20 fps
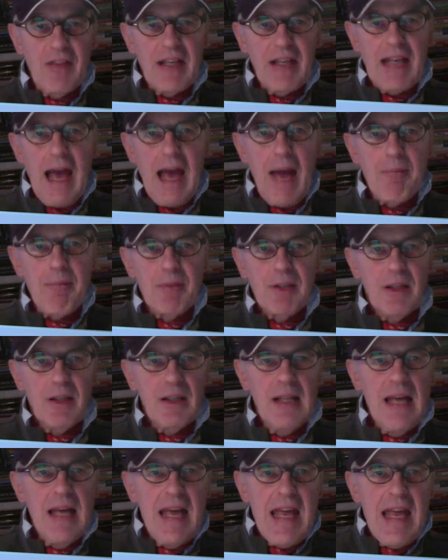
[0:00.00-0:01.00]
capital
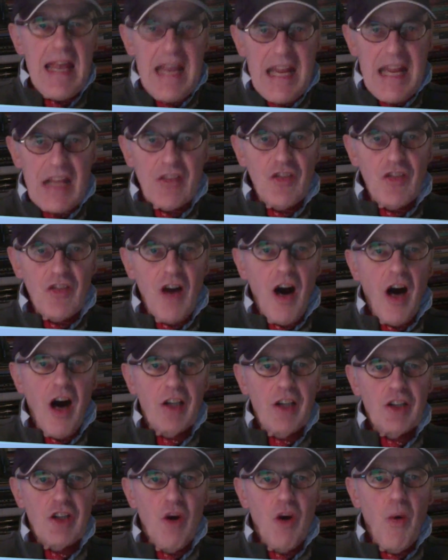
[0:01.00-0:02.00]
is
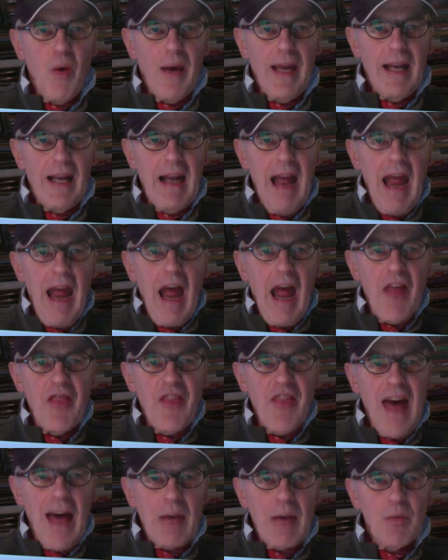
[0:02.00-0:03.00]
ongoing, and
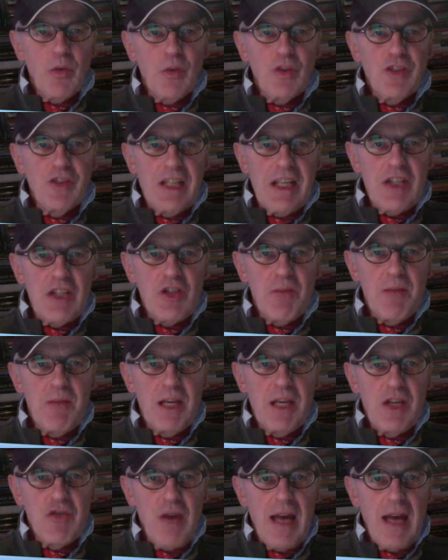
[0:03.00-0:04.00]
that will need to be
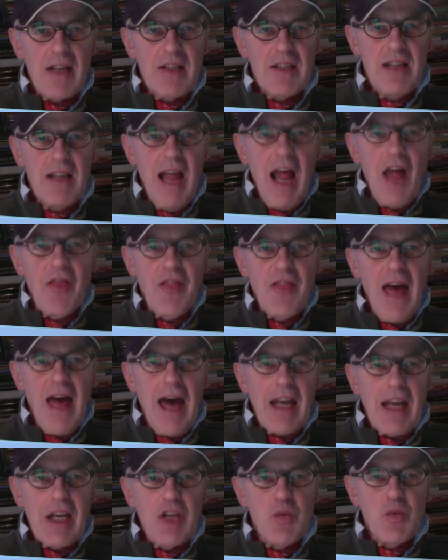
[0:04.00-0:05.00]
addressed. And
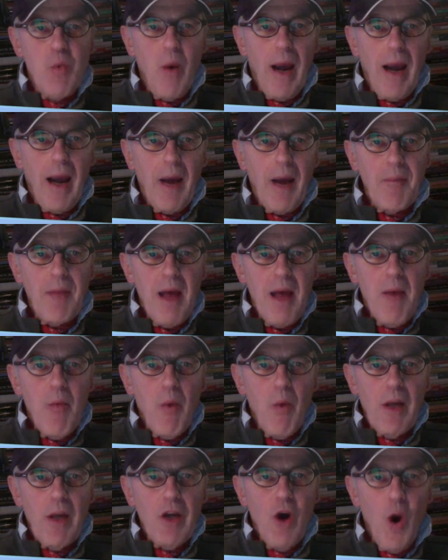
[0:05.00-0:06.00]
that is where
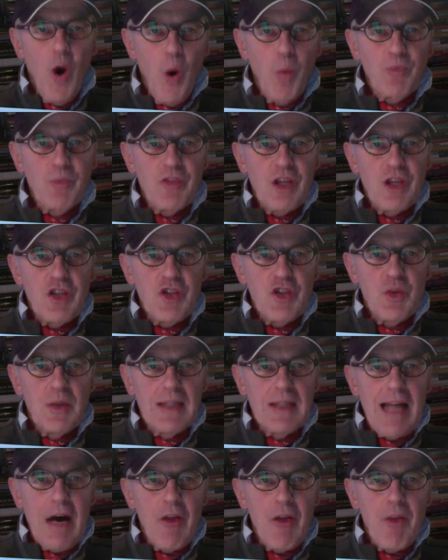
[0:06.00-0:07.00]
one hopes that you
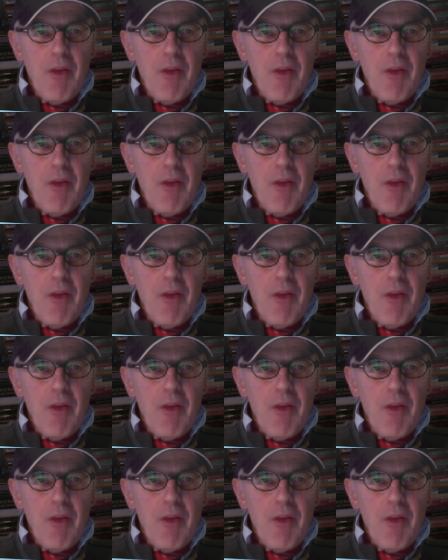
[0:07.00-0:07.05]
allow the